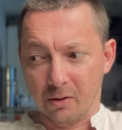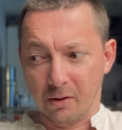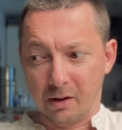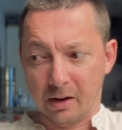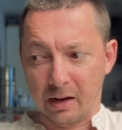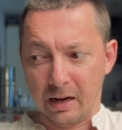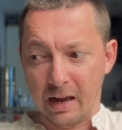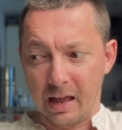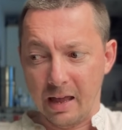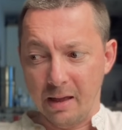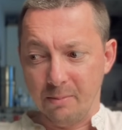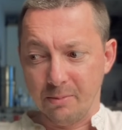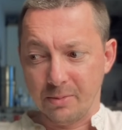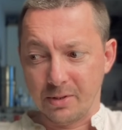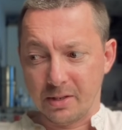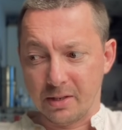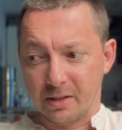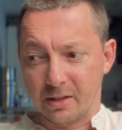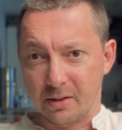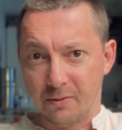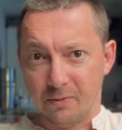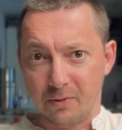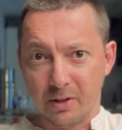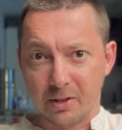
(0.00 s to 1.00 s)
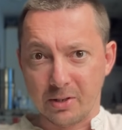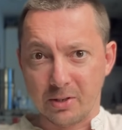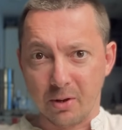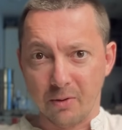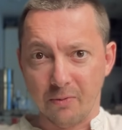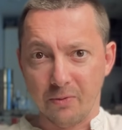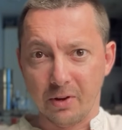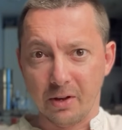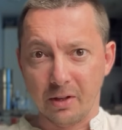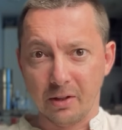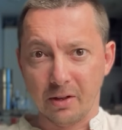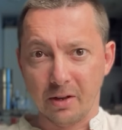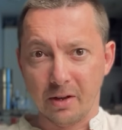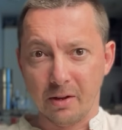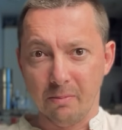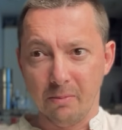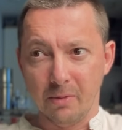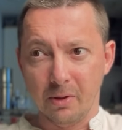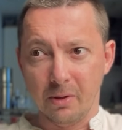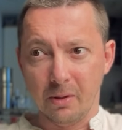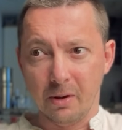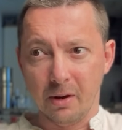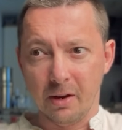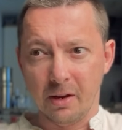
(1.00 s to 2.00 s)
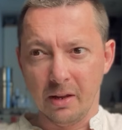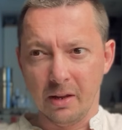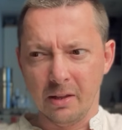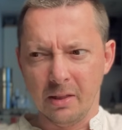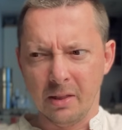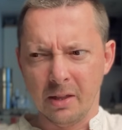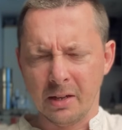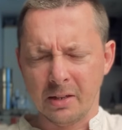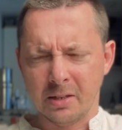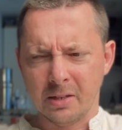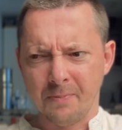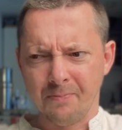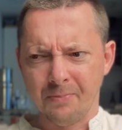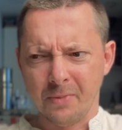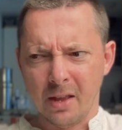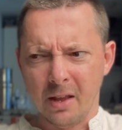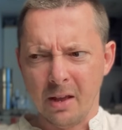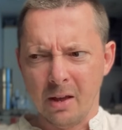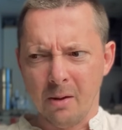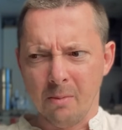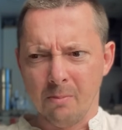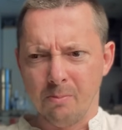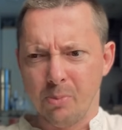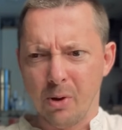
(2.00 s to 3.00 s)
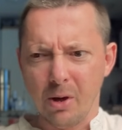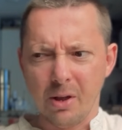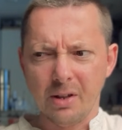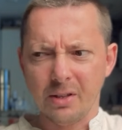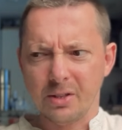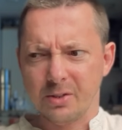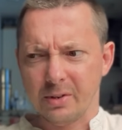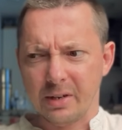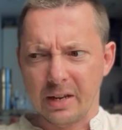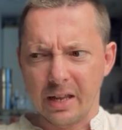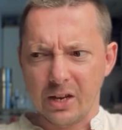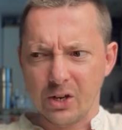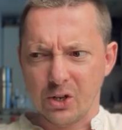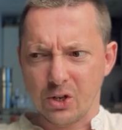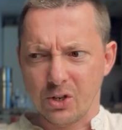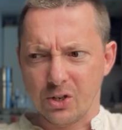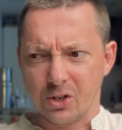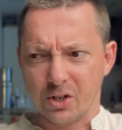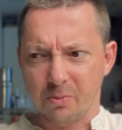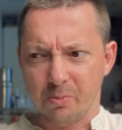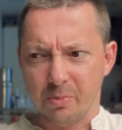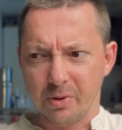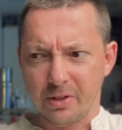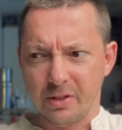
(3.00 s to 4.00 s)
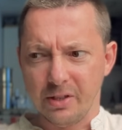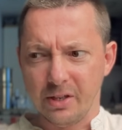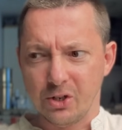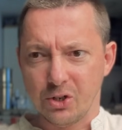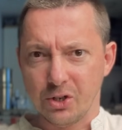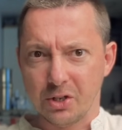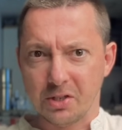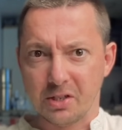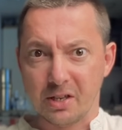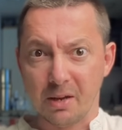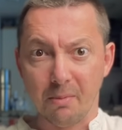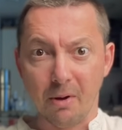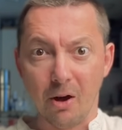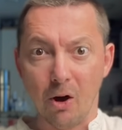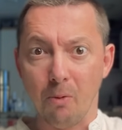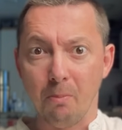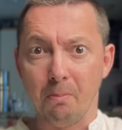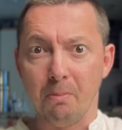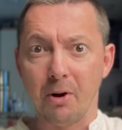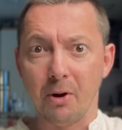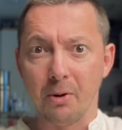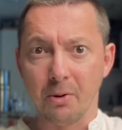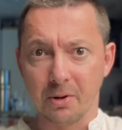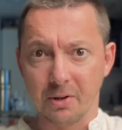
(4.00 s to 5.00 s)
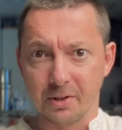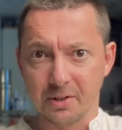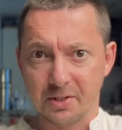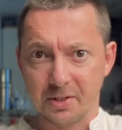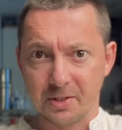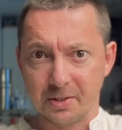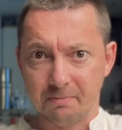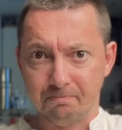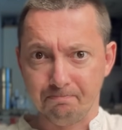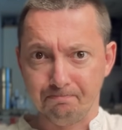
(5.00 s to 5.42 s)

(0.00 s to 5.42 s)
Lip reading: claims in the philosophical community that Bernard's relationship with Nietzsche is somehow bogus.